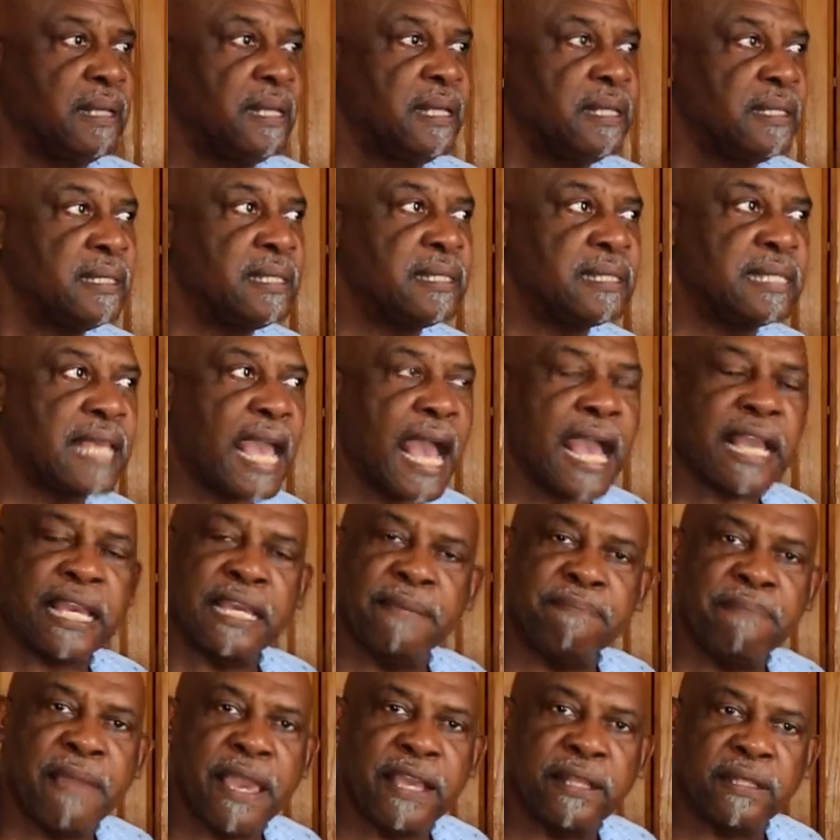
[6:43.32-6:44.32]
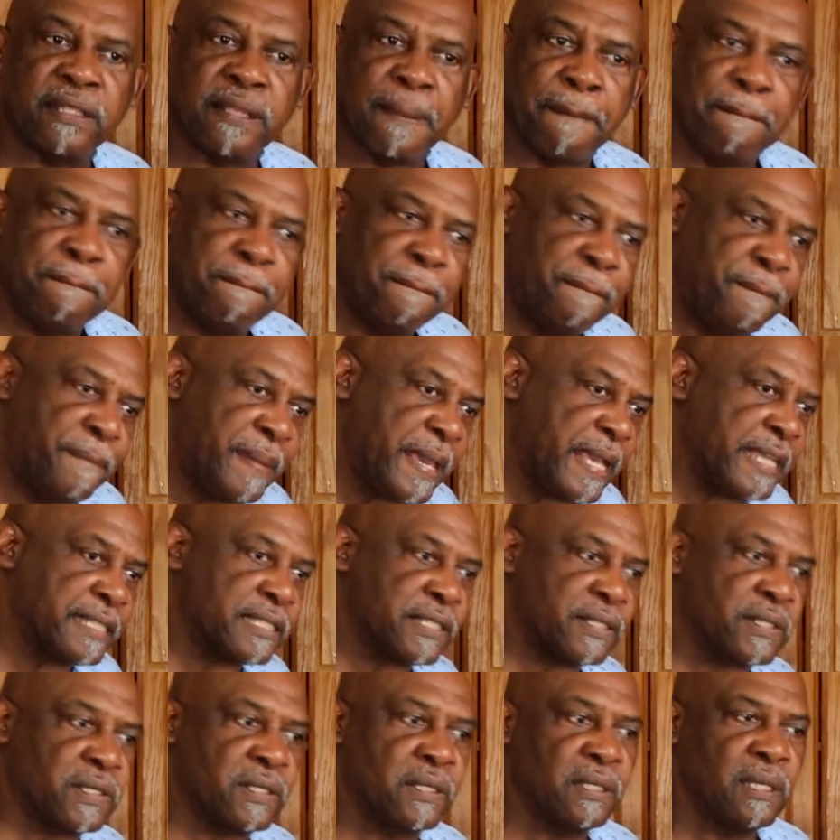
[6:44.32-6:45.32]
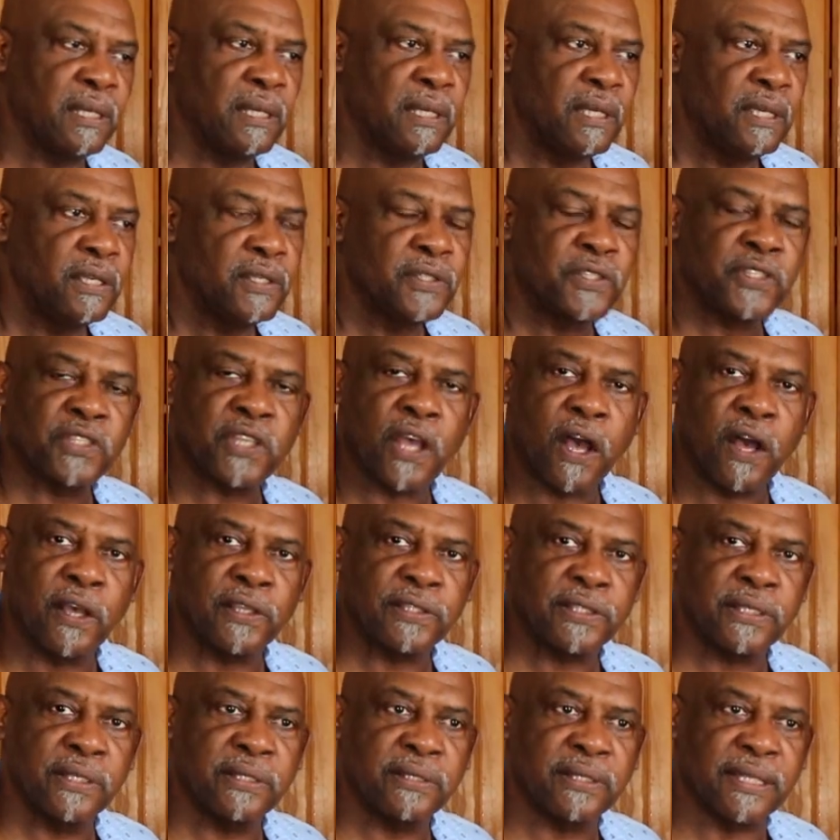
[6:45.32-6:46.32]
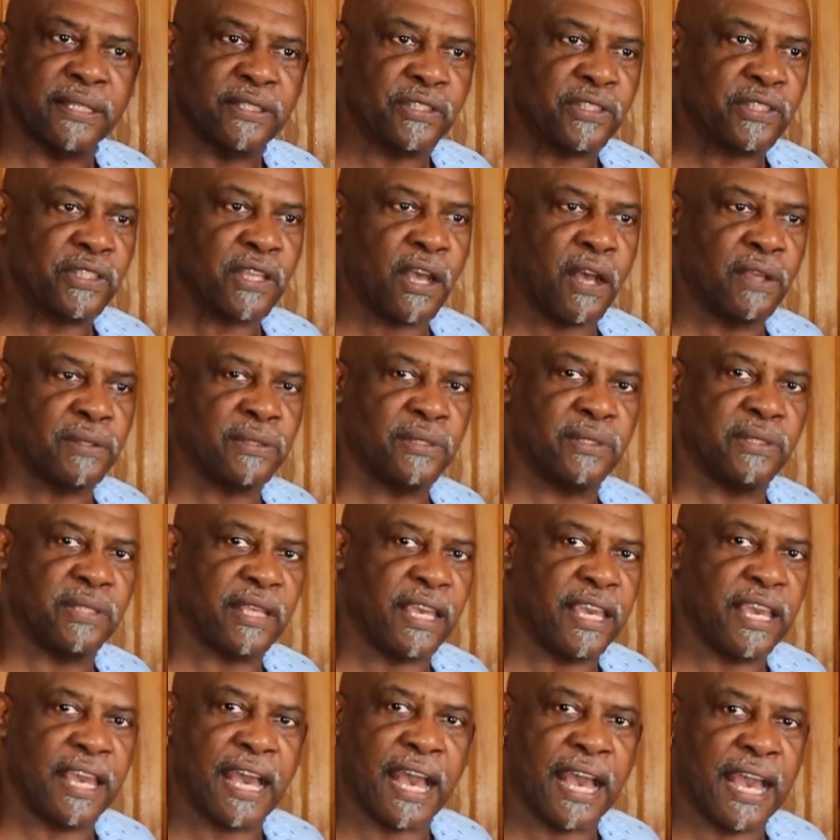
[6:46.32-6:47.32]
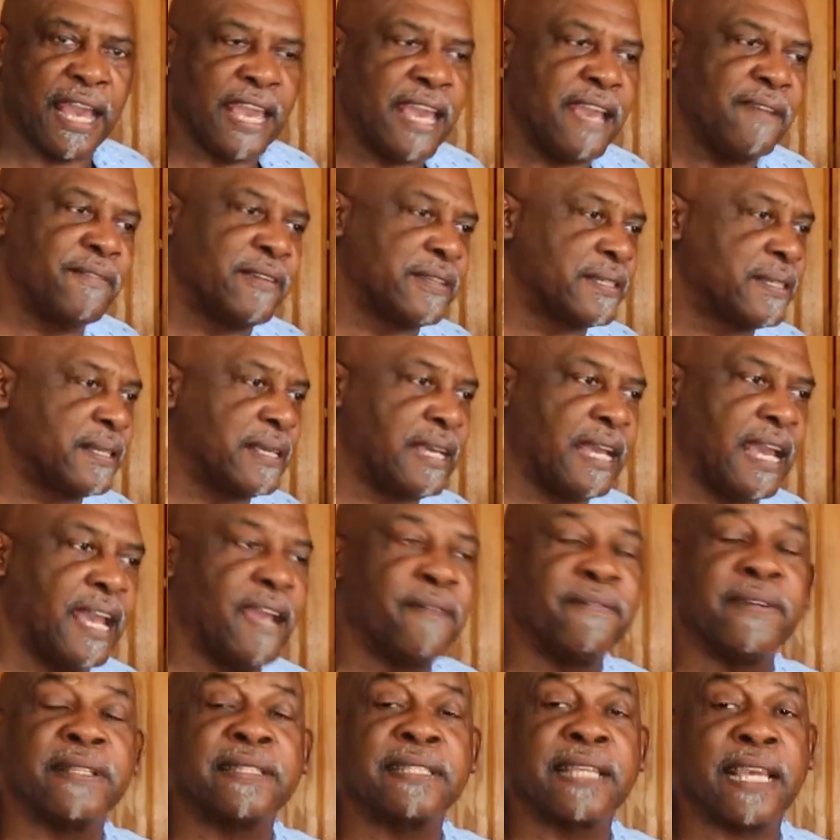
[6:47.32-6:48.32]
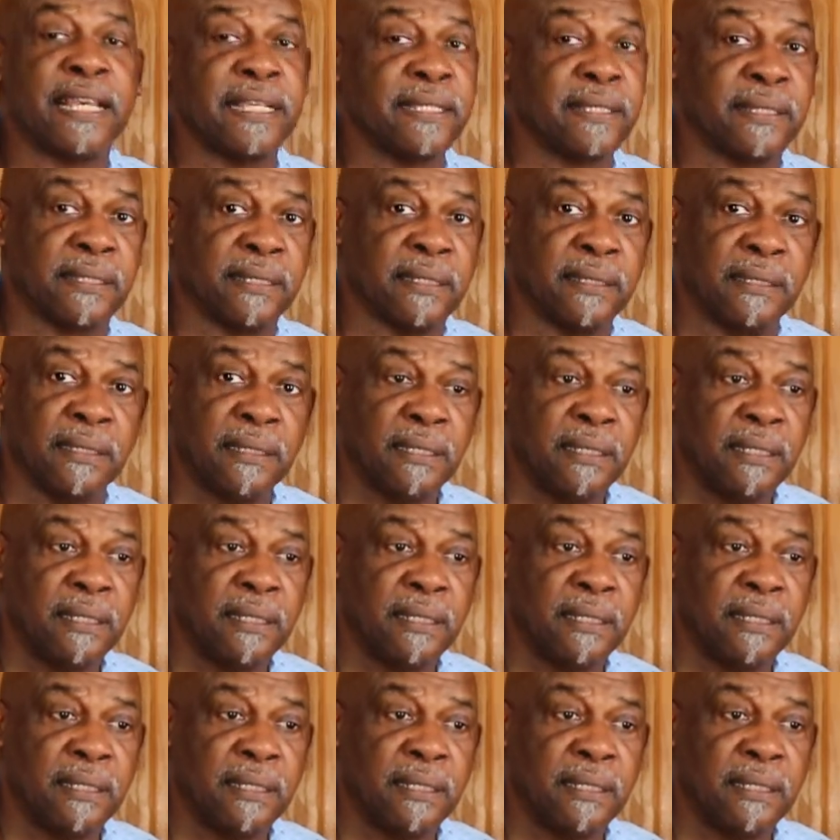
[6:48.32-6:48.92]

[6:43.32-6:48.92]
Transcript: this guy could make the best salsas and sauces I ever tasted.